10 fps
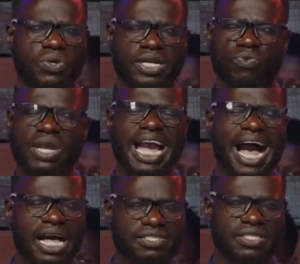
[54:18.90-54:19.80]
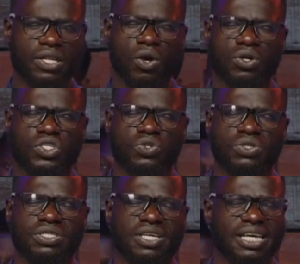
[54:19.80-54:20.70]
you, and we ask the Lord
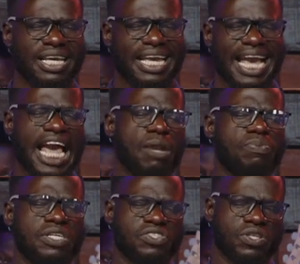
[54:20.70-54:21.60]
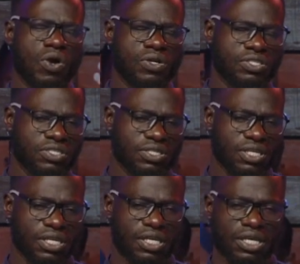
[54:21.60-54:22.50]
you'd help us, Lord.
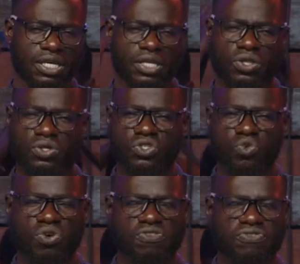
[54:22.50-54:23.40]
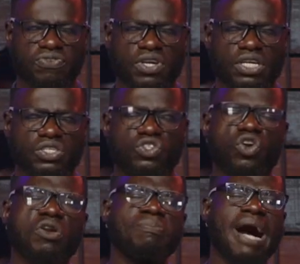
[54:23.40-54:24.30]
Those who have
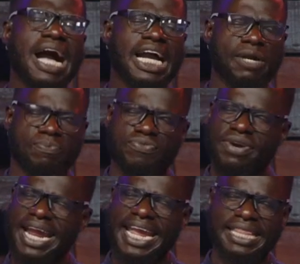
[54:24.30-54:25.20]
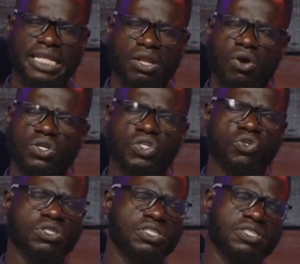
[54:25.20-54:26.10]
drawn back, I pray the Lord
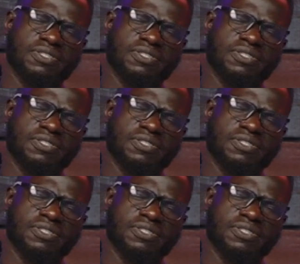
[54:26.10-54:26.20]
you'd